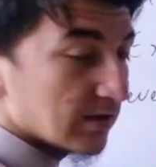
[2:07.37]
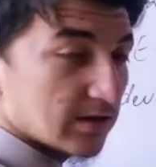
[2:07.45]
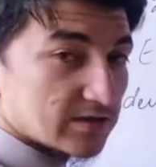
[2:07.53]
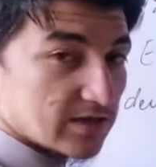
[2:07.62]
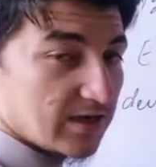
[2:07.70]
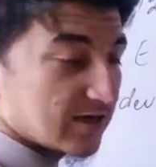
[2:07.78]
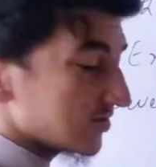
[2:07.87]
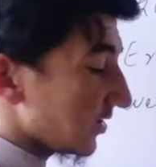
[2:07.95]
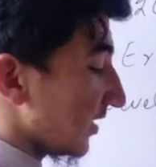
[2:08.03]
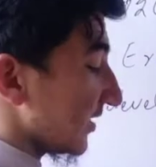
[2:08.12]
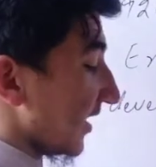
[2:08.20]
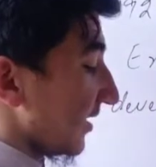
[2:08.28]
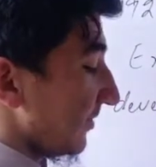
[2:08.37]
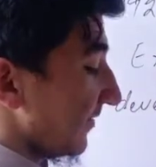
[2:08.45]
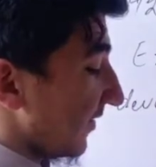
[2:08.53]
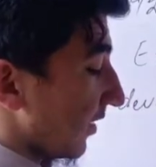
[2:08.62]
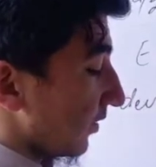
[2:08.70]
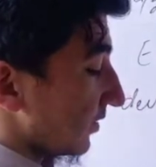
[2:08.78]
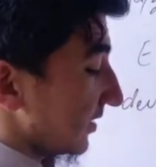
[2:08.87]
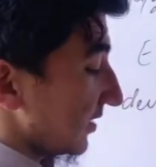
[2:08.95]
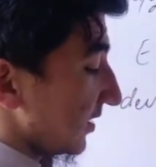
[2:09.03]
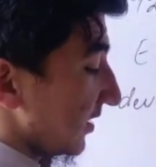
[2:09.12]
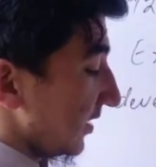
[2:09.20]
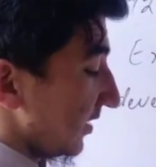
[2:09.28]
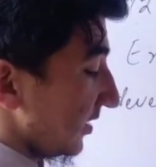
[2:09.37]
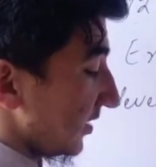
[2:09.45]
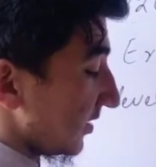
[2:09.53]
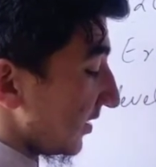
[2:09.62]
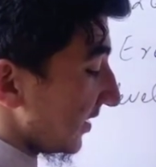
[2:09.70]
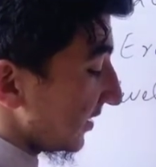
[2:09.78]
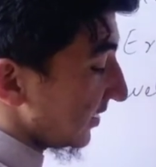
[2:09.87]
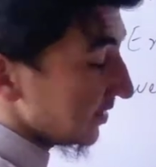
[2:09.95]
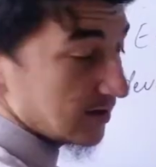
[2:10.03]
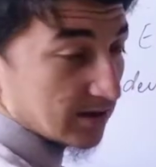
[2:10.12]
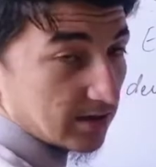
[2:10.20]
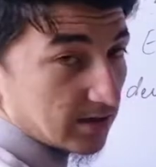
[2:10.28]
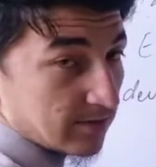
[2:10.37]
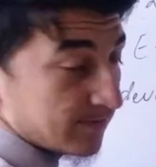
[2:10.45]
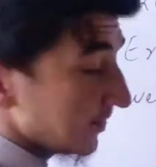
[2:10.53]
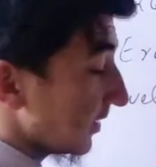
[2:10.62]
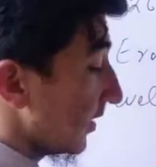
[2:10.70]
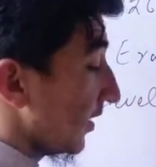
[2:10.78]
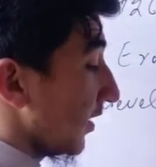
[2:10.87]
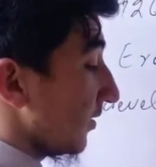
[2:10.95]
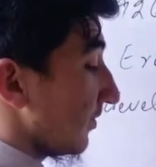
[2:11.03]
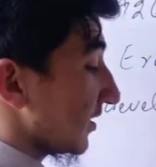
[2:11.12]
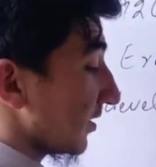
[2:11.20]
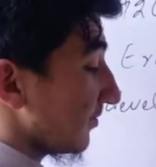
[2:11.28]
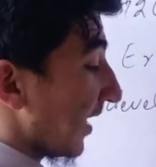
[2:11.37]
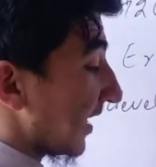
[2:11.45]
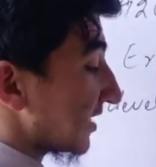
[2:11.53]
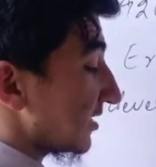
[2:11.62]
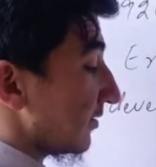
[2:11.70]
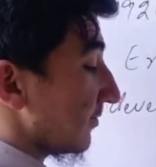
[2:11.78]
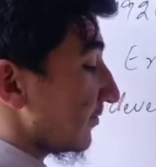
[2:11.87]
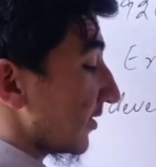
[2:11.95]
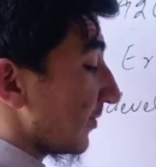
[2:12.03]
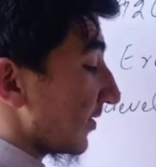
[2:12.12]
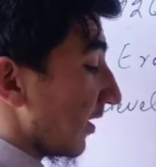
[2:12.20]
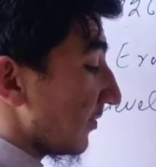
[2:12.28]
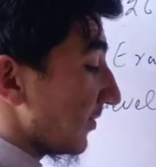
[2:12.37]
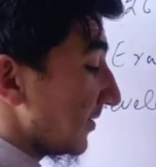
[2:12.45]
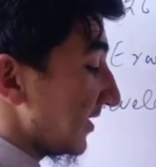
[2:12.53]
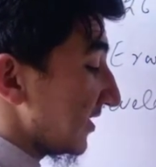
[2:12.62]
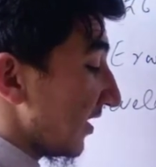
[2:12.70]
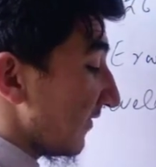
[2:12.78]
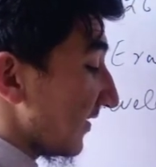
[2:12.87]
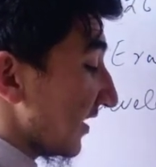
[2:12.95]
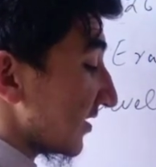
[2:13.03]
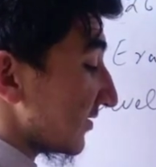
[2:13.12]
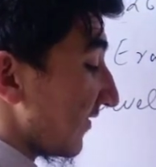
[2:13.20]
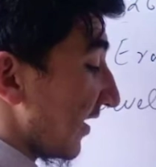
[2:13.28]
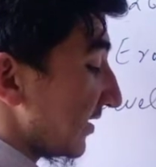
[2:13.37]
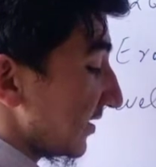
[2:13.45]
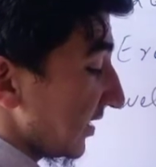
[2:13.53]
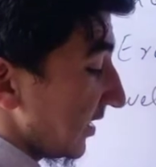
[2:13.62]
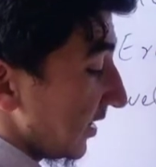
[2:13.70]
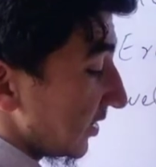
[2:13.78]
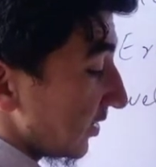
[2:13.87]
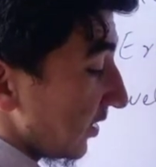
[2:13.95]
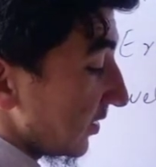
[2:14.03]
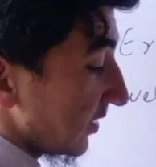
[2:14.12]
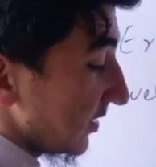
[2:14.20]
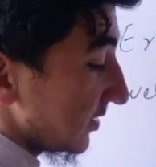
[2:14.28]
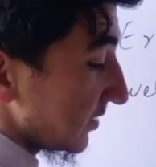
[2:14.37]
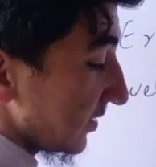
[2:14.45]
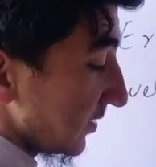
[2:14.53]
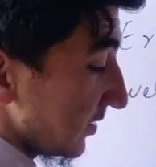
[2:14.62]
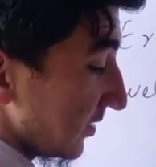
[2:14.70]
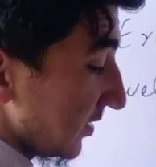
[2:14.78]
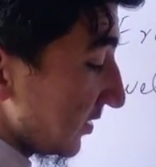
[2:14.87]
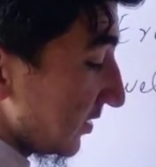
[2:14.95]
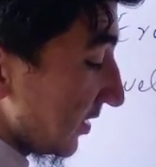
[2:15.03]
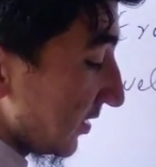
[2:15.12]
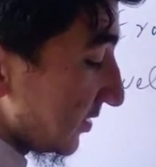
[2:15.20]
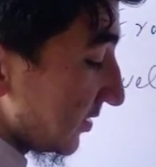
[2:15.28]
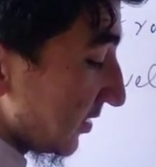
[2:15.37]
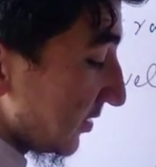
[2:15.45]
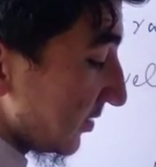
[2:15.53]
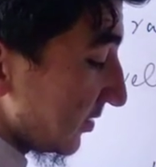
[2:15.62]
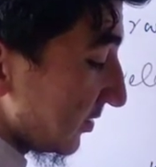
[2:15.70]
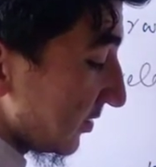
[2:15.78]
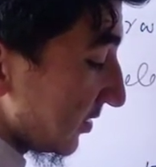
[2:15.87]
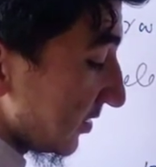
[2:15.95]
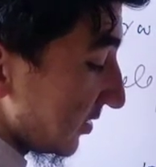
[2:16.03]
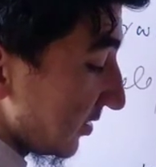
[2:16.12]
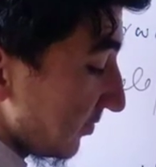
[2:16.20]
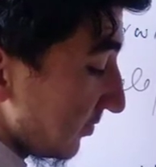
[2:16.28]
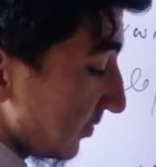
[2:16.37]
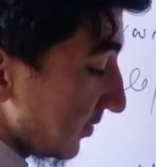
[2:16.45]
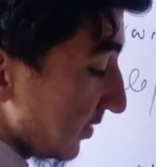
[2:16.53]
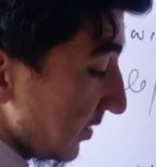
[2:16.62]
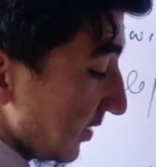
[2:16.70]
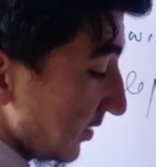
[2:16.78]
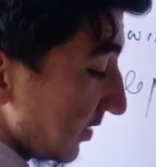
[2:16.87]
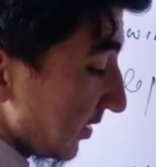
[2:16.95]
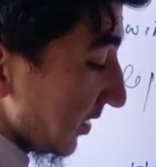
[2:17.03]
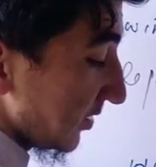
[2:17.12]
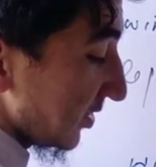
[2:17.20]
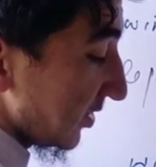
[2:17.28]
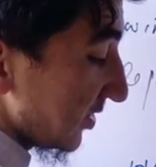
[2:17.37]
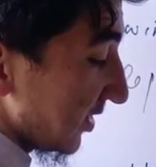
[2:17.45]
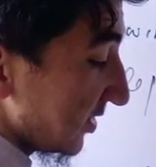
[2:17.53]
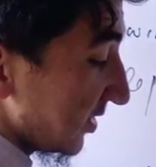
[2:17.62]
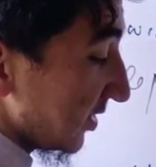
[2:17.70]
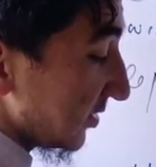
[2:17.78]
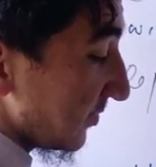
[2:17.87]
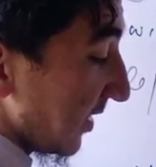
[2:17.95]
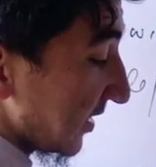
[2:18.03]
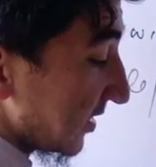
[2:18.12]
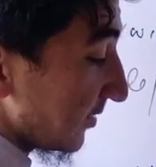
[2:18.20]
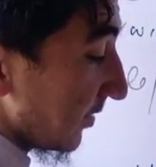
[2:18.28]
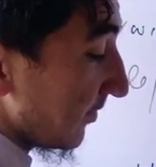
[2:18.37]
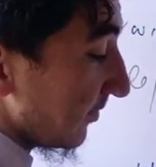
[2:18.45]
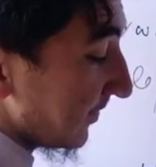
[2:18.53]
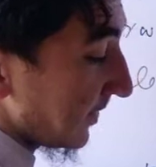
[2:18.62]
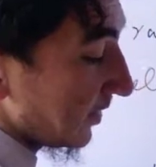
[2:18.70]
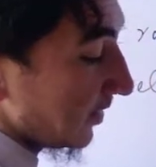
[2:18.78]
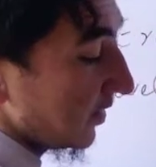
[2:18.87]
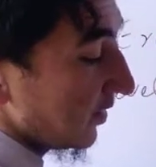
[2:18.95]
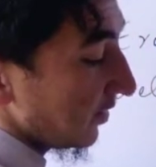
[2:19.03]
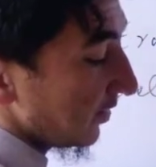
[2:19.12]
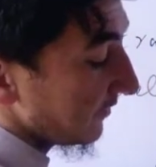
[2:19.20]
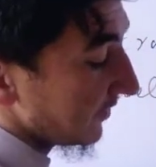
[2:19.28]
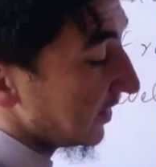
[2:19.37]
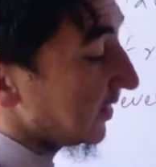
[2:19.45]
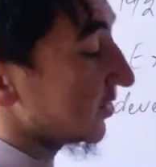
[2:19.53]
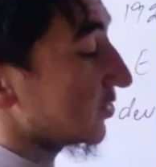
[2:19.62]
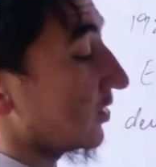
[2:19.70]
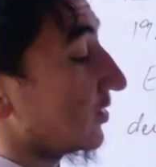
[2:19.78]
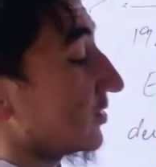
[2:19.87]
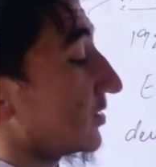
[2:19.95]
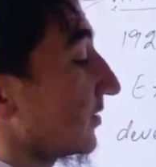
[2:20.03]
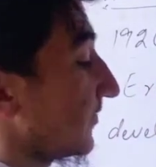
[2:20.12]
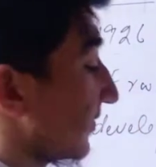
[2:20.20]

This electron can be found here and here, but the maximum probability of finding electron is in this center. This is the concentration is maximum of electrons.